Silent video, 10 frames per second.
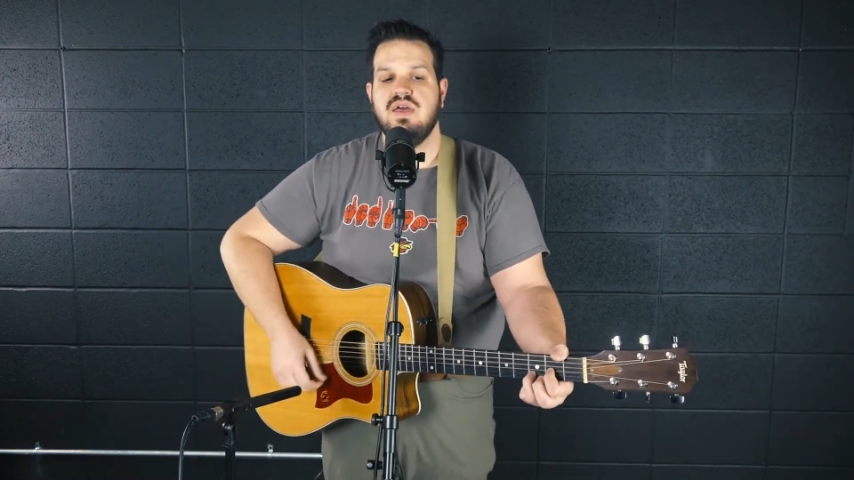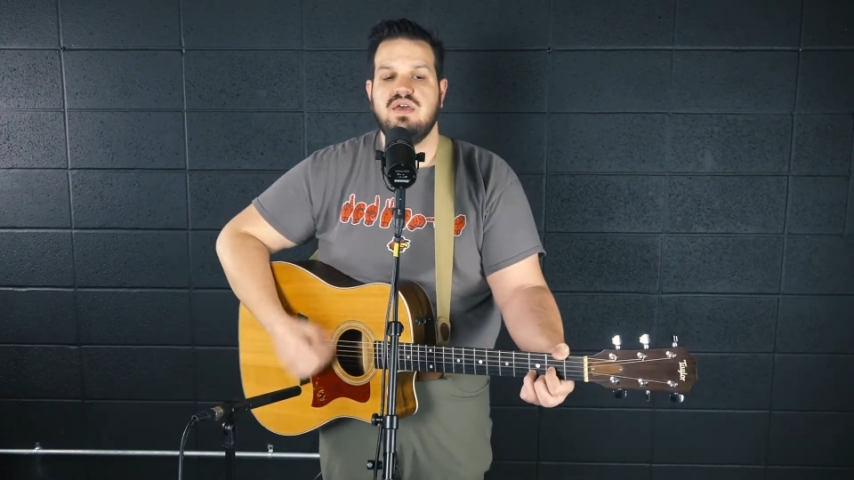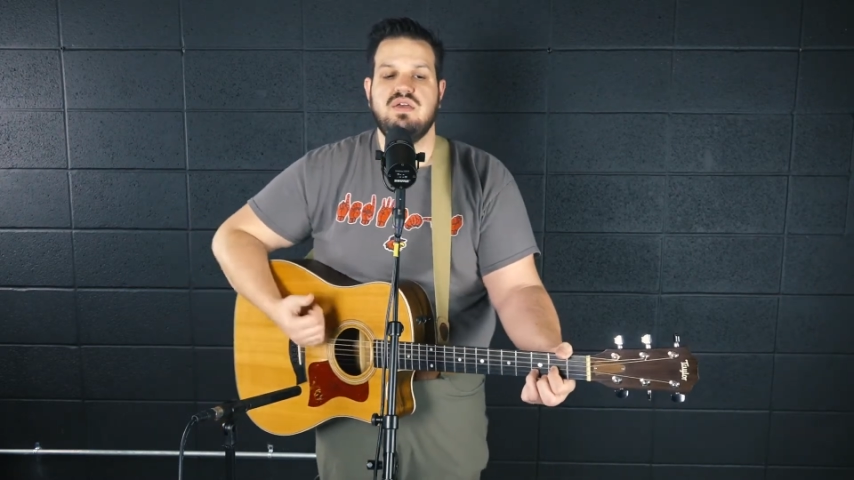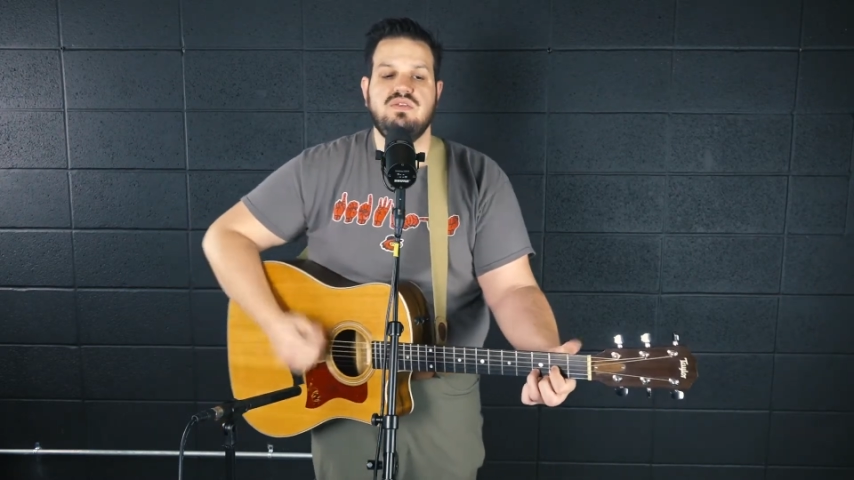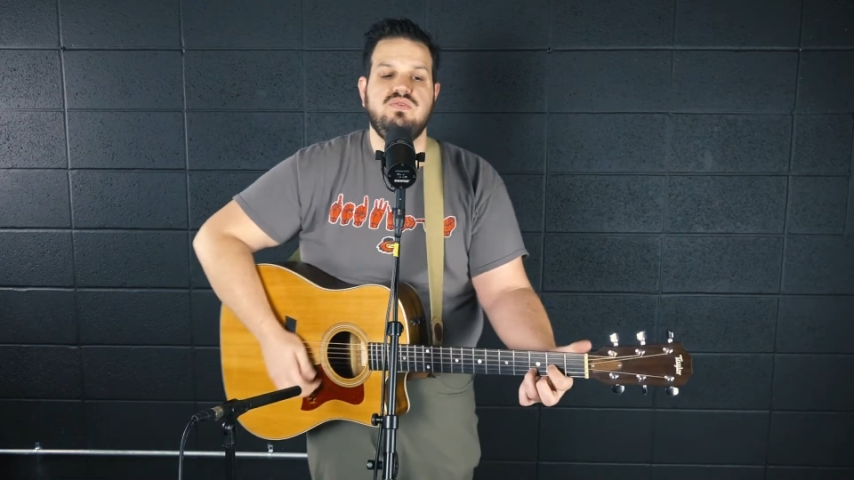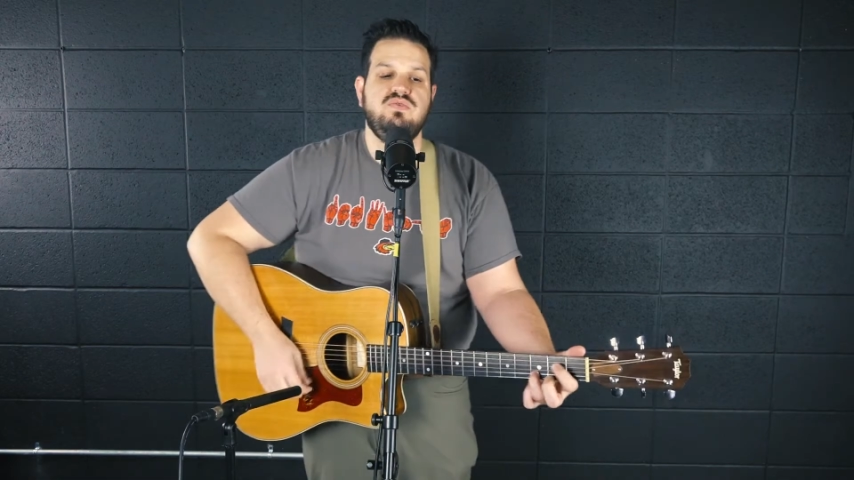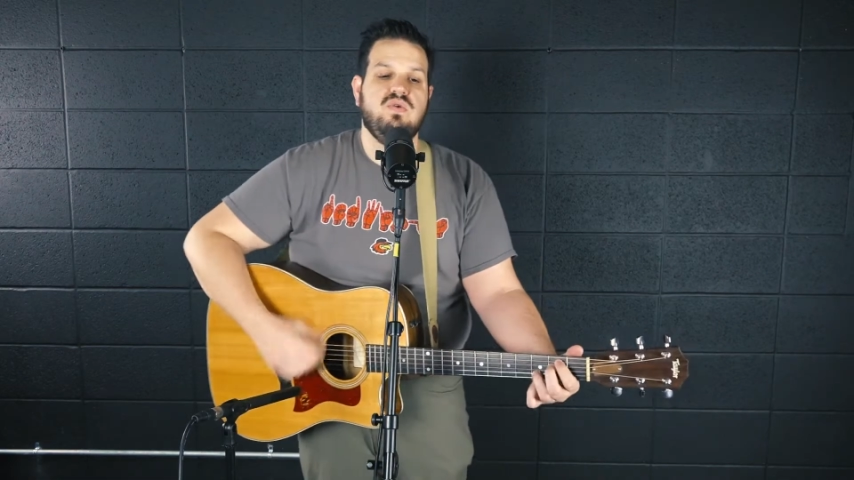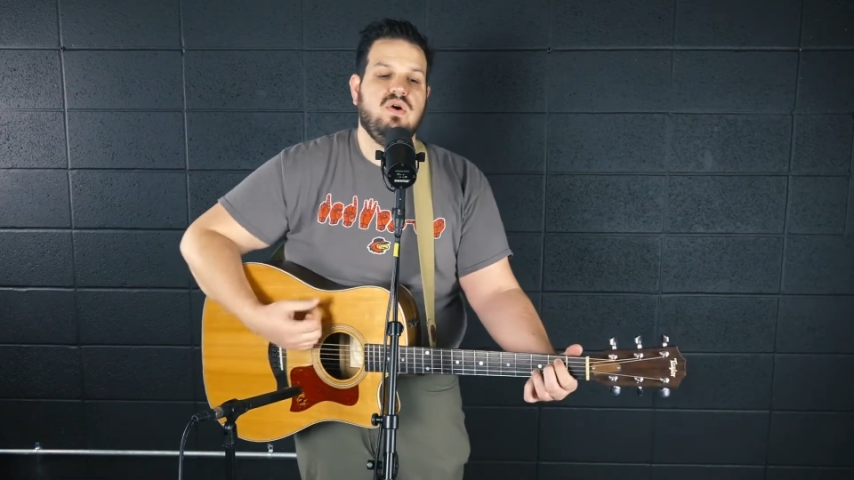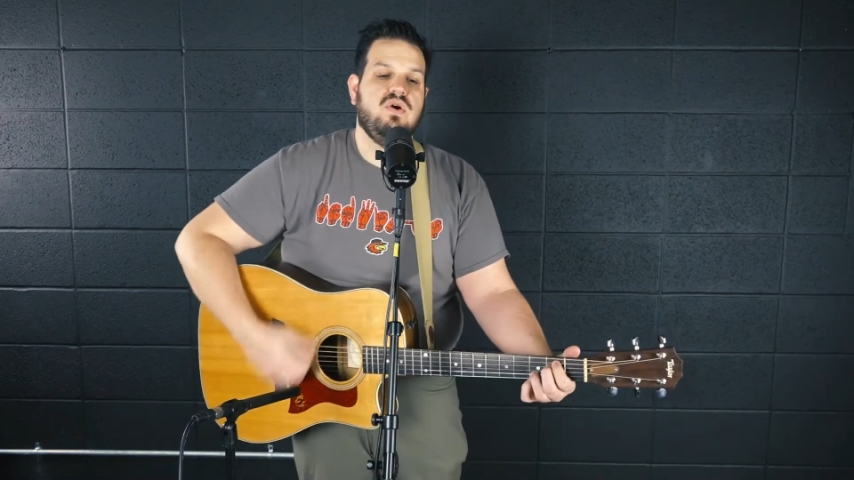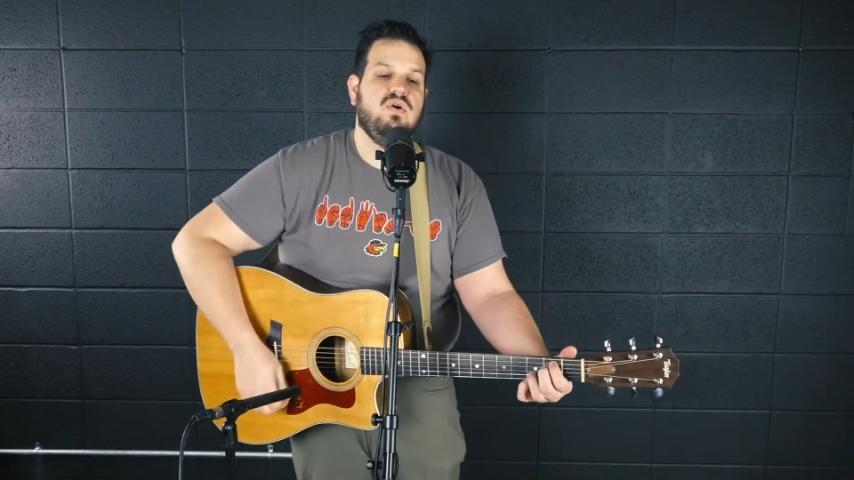and you
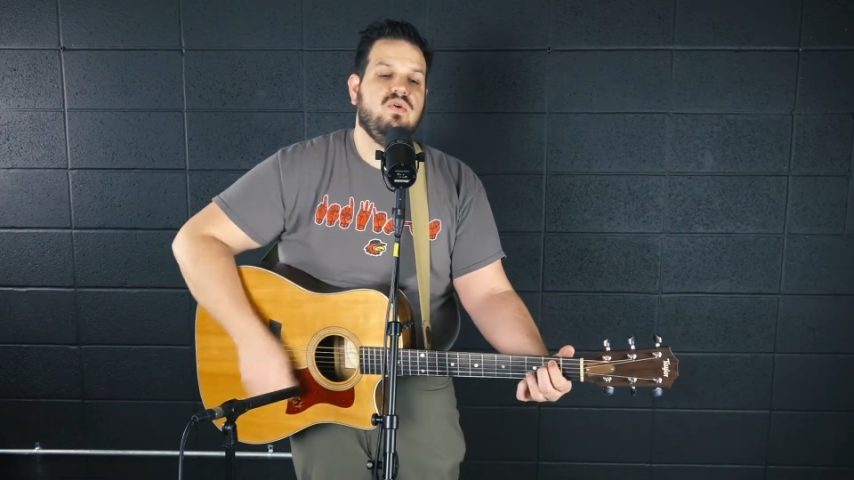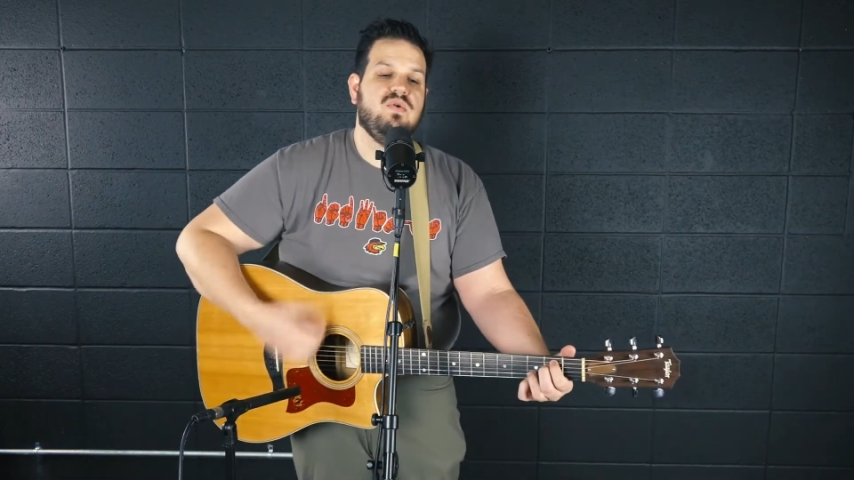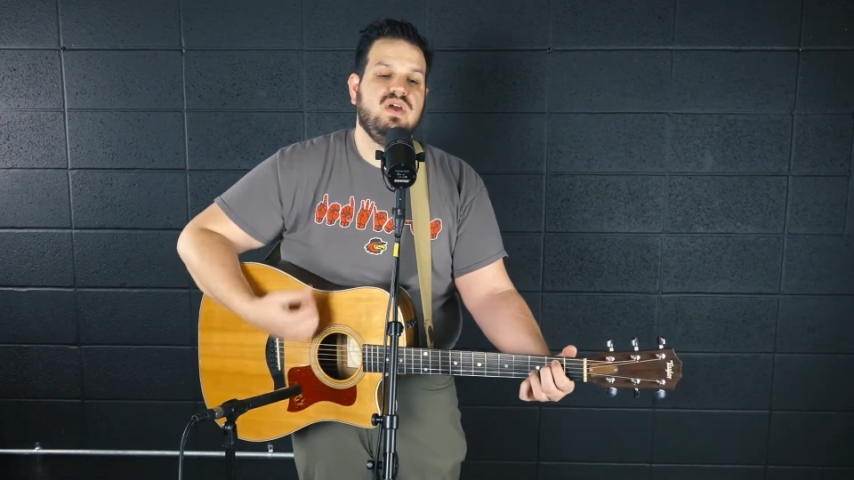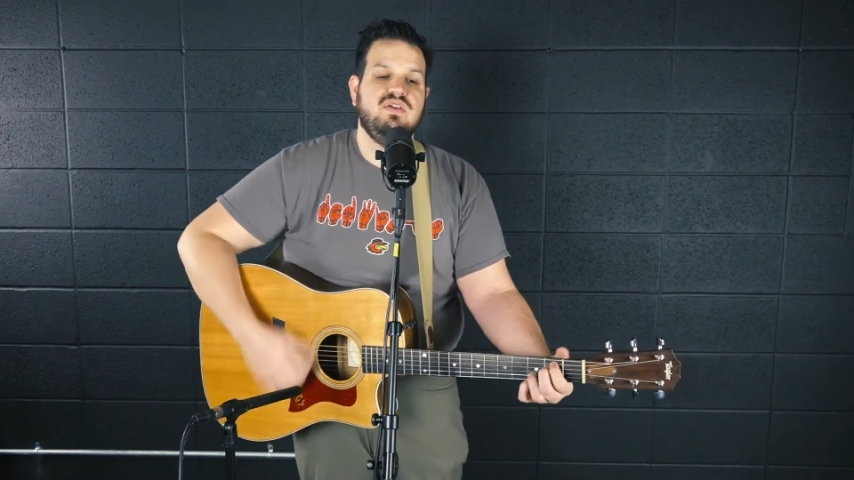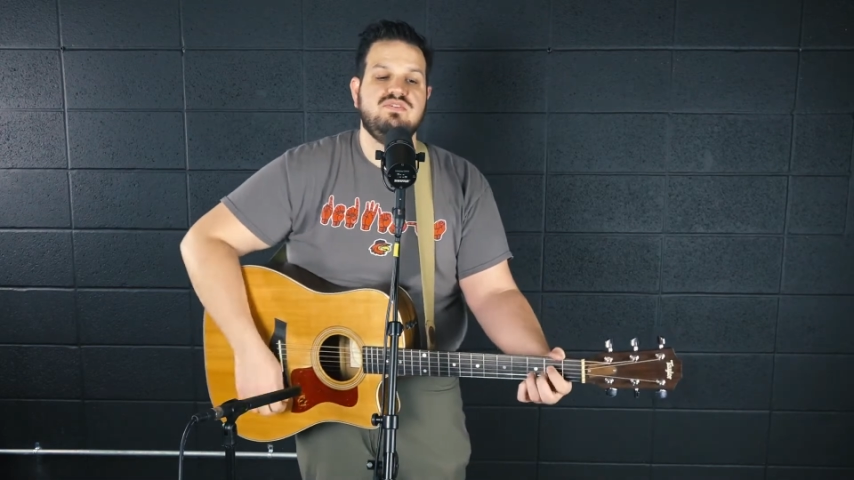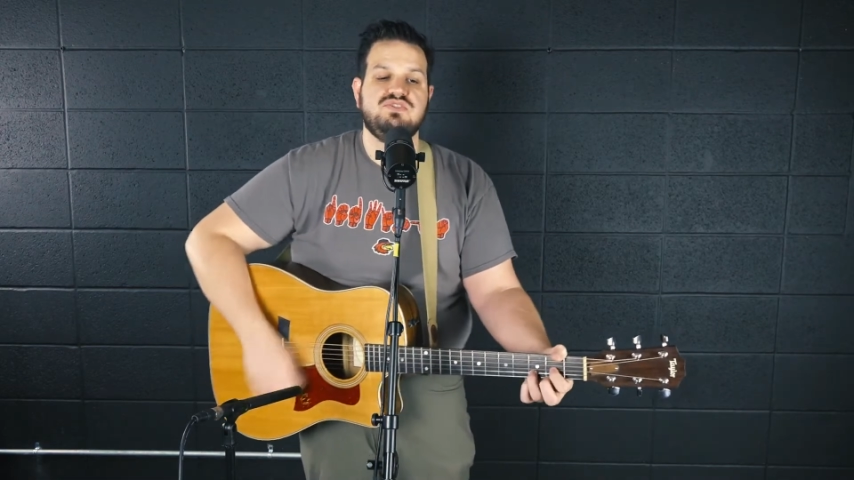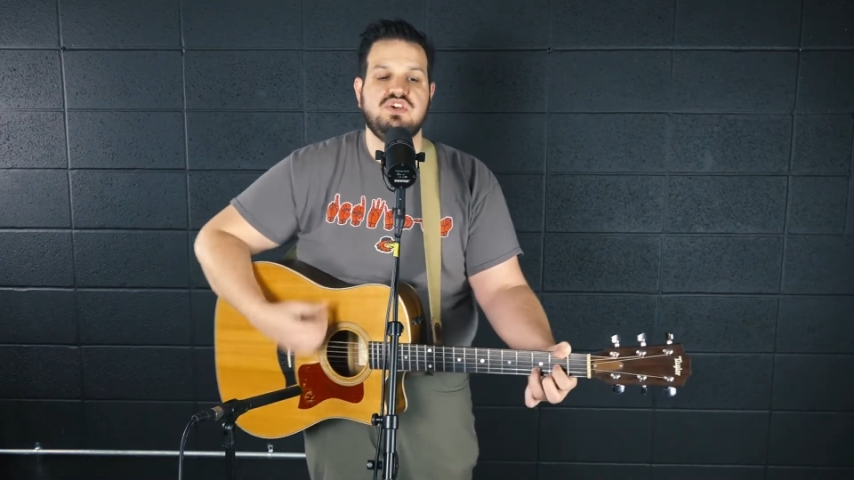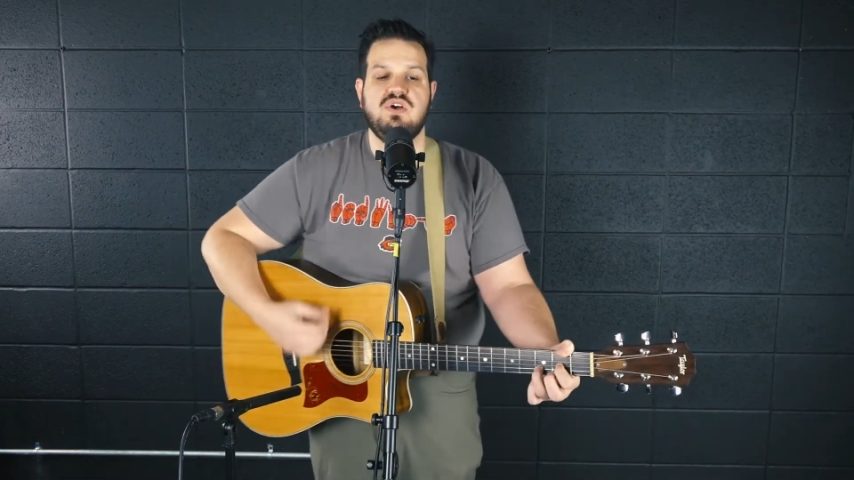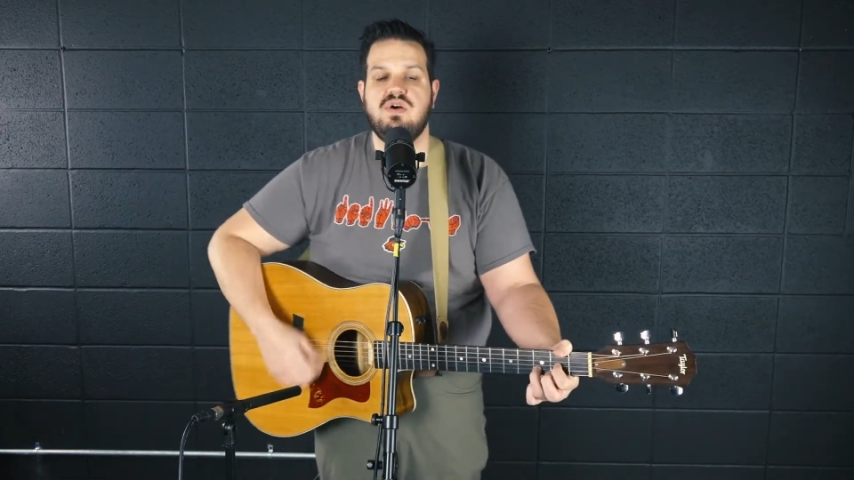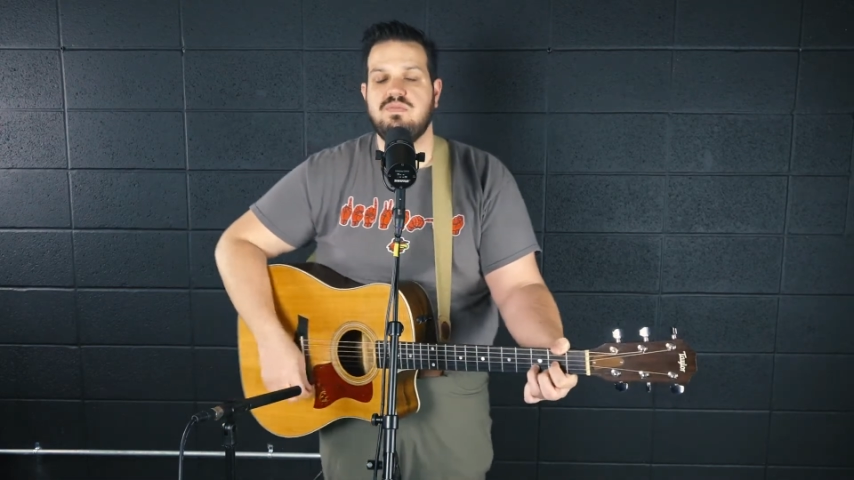always
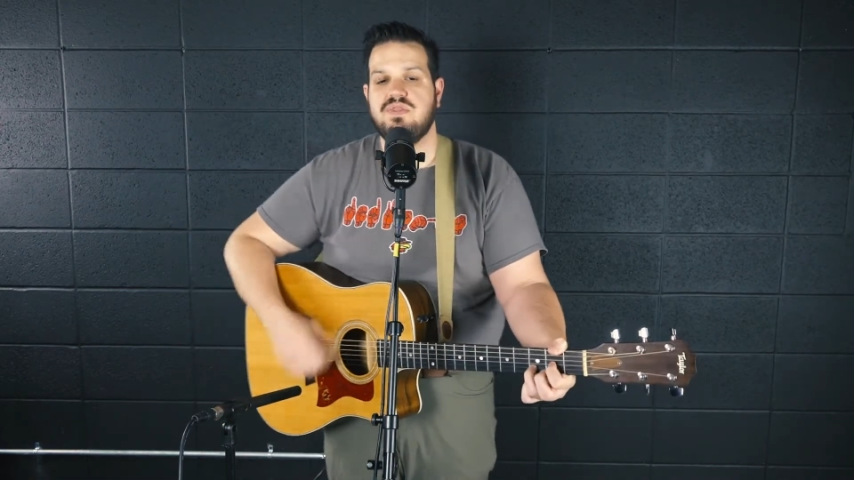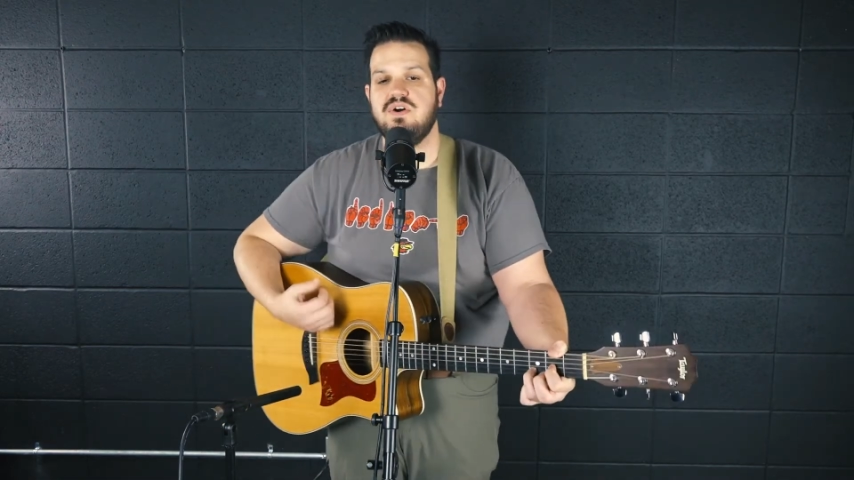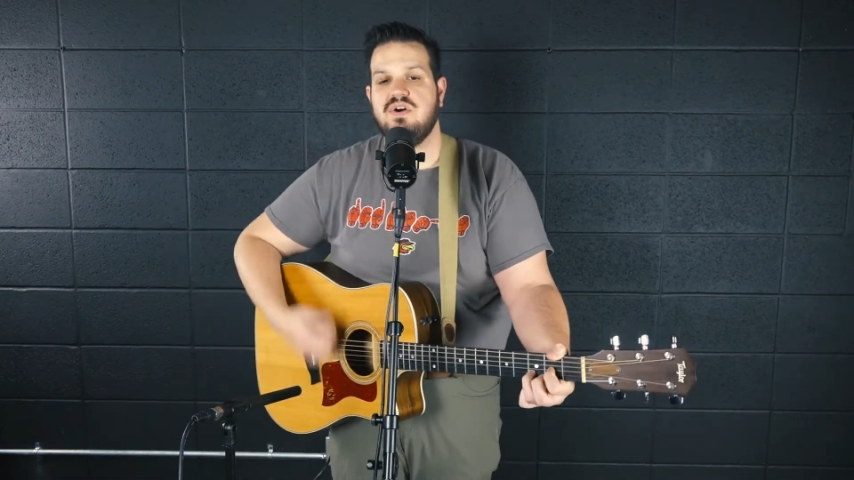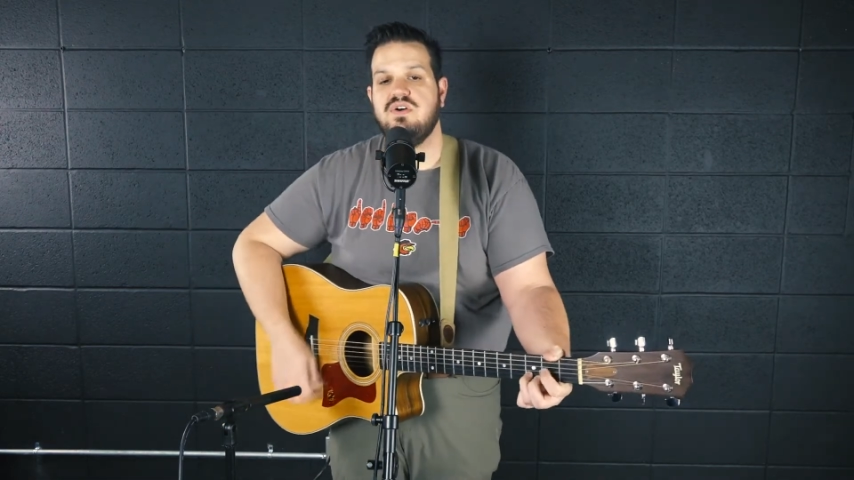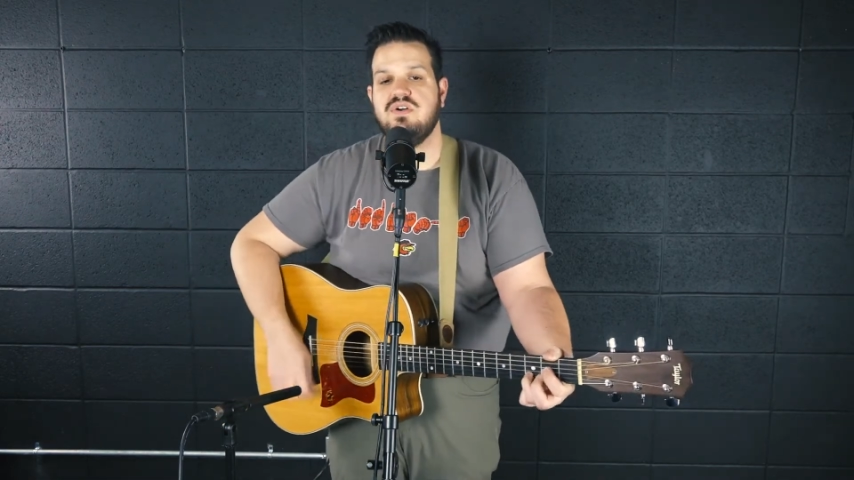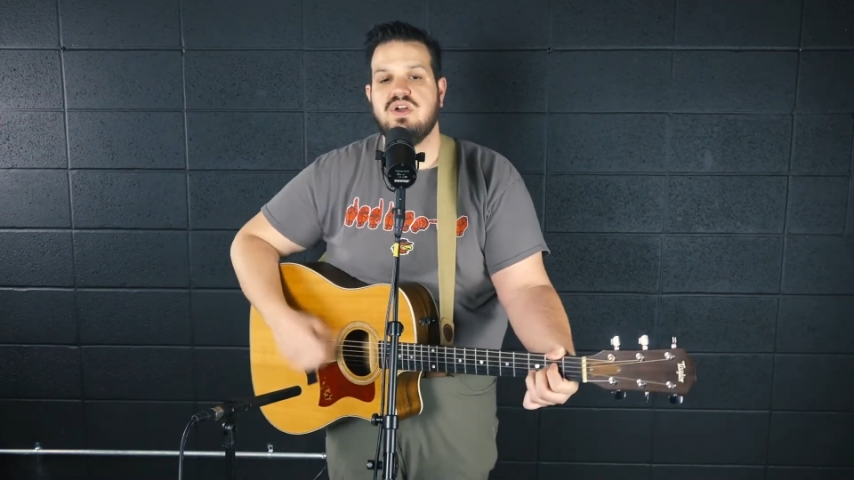jump the